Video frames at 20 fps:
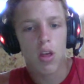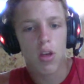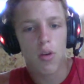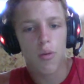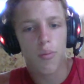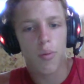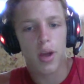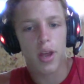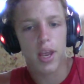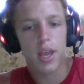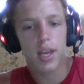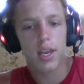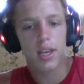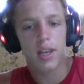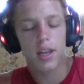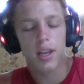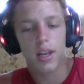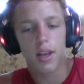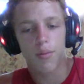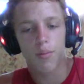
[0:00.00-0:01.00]
But he
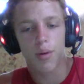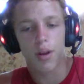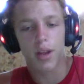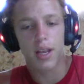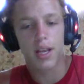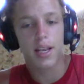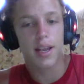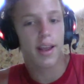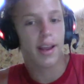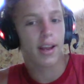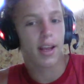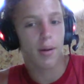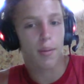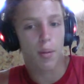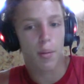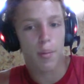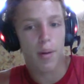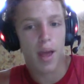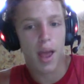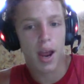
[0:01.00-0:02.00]
ain't
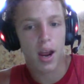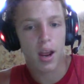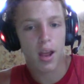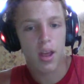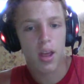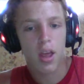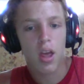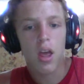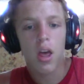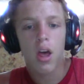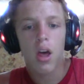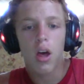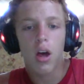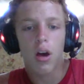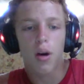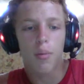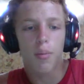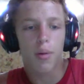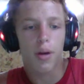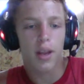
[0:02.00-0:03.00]
coming back.
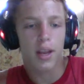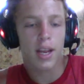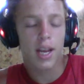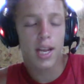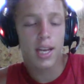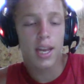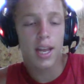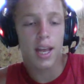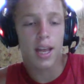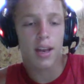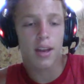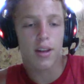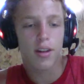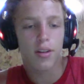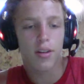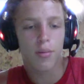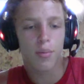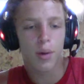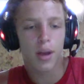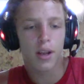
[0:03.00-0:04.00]
But he did.
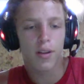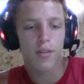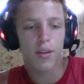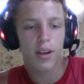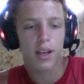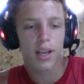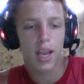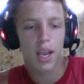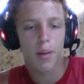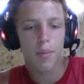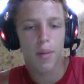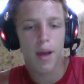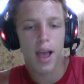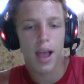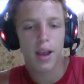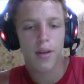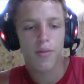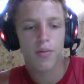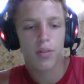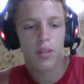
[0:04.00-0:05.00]
Mike Vick came
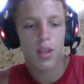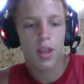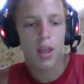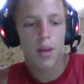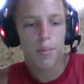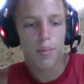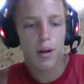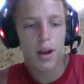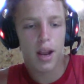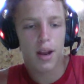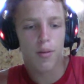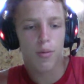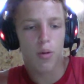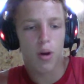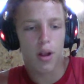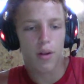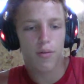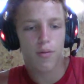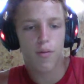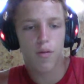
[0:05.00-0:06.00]
back, played
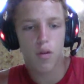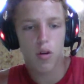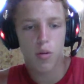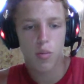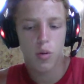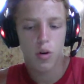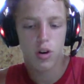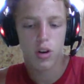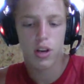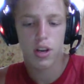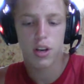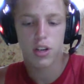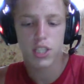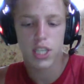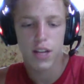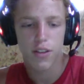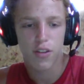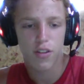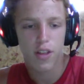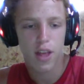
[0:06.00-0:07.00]
4 more years
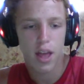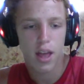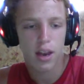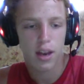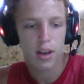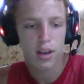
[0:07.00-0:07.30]
after that.